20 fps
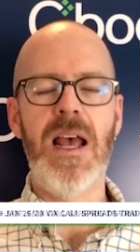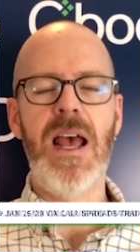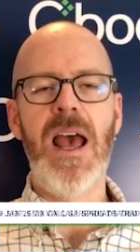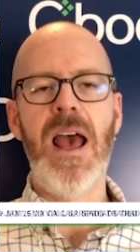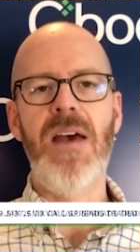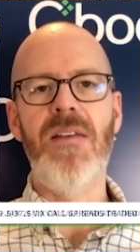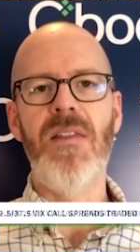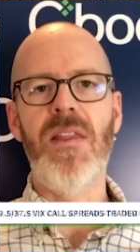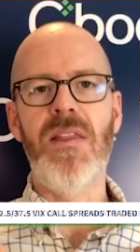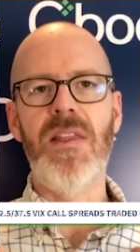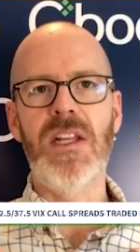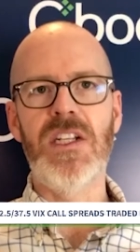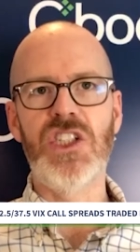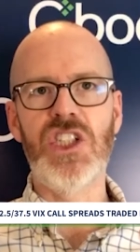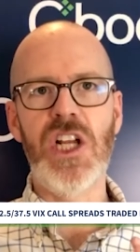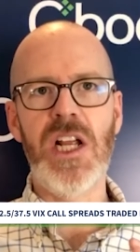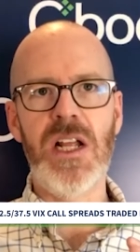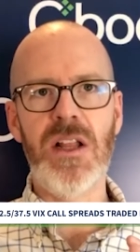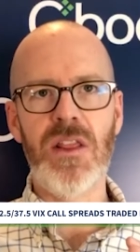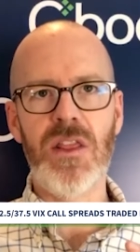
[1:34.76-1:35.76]
And then the
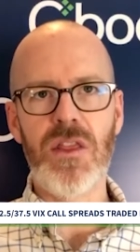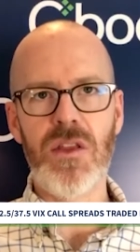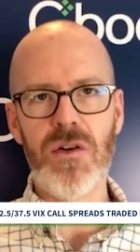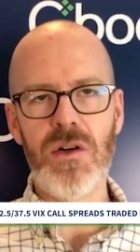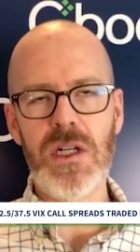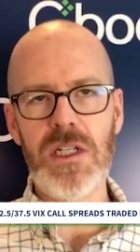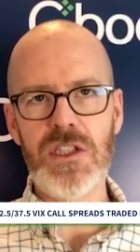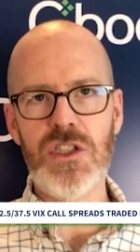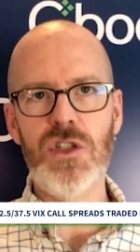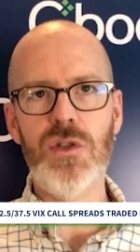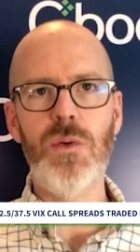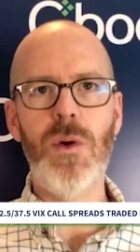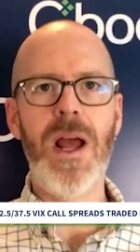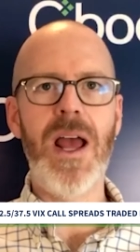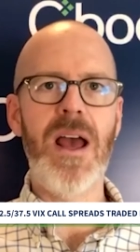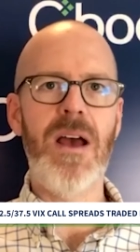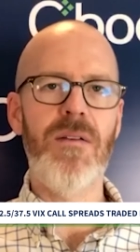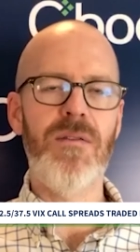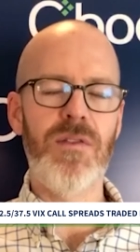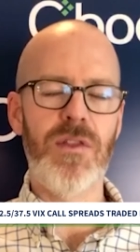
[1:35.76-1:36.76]
Jan 32
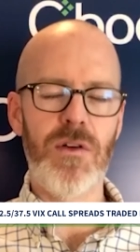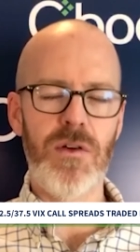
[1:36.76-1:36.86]
half,